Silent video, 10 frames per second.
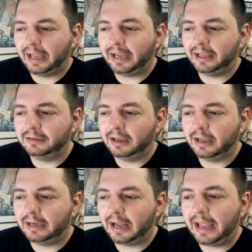And
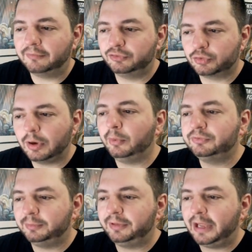I have trouble
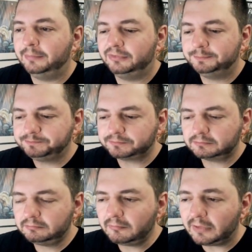sometimes
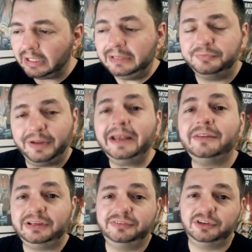in
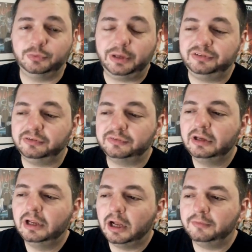fantasy situations
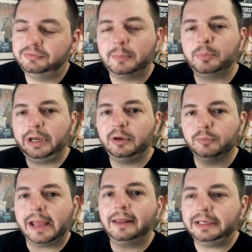of separating
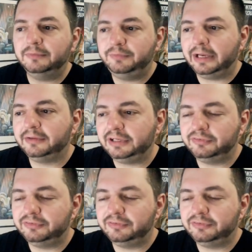reality and fantasy.